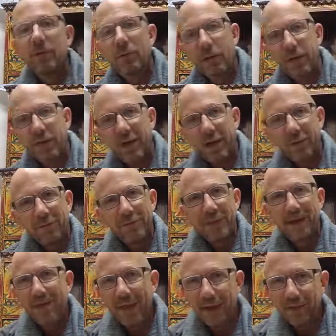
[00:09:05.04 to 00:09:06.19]
for yourself.
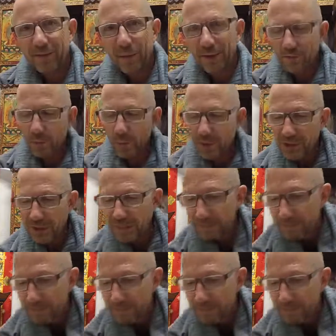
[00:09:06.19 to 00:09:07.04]
Thanks so much for watching.